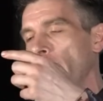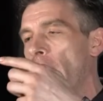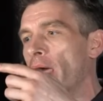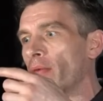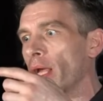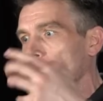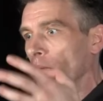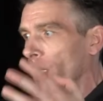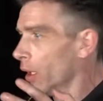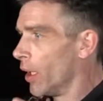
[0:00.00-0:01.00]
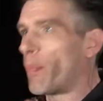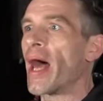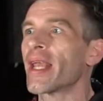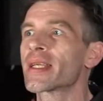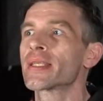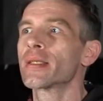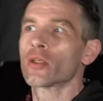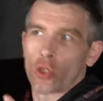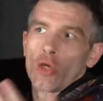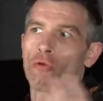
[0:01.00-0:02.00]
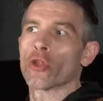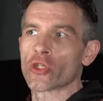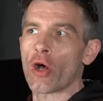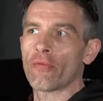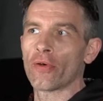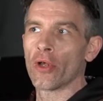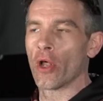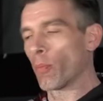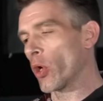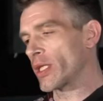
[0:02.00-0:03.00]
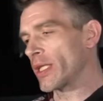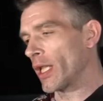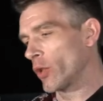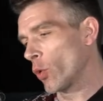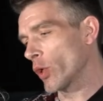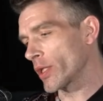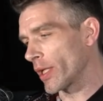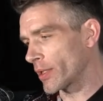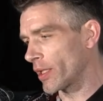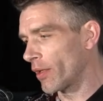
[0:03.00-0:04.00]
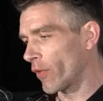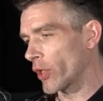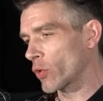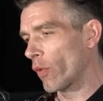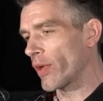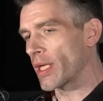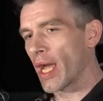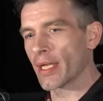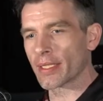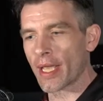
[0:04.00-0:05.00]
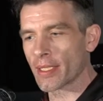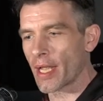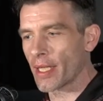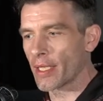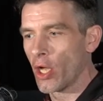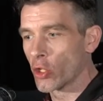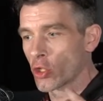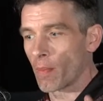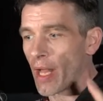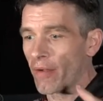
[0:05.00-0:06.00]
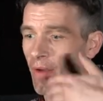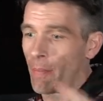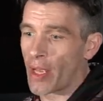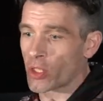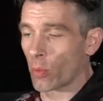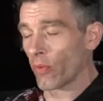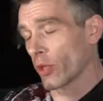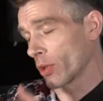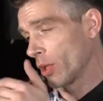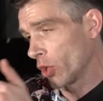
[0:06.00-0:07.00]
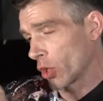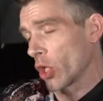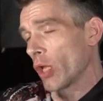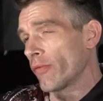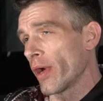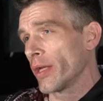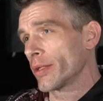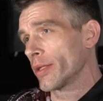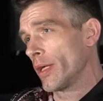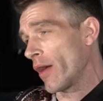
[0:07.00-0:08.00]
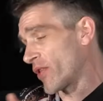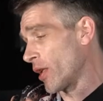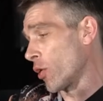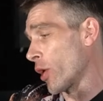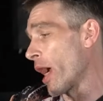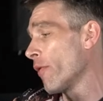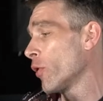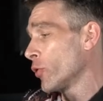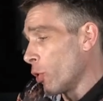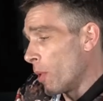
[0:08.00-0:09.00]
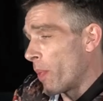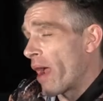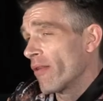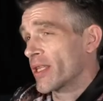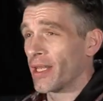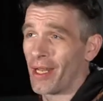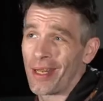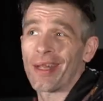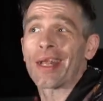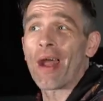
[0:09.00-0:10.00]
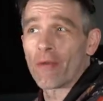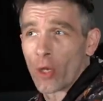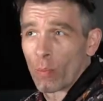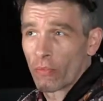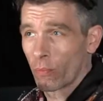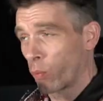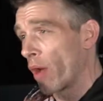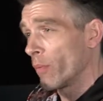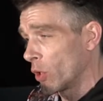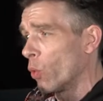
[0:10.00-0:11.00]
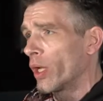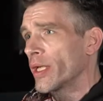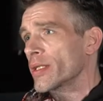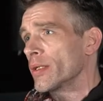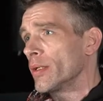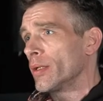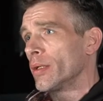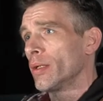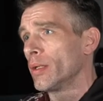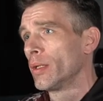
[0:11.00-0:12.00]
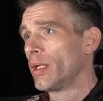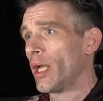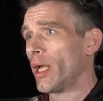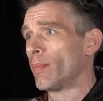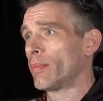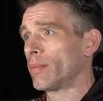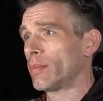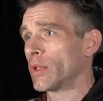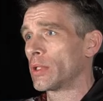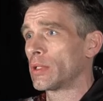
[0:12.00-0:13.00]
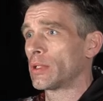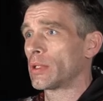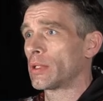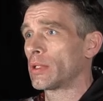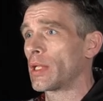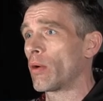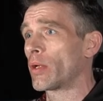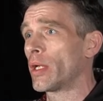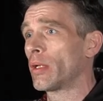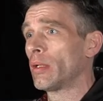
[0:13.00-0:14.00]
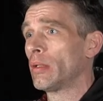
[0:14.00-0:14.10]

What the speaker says: he kind of, like, panics, so he runs off. But he still knows, and as an invoice over, he kind of says, like, doesn't matter if I mess up with the girlfriend, I've still got to carry on doing my parents it, and then carry on with where my goal is. Is that okay?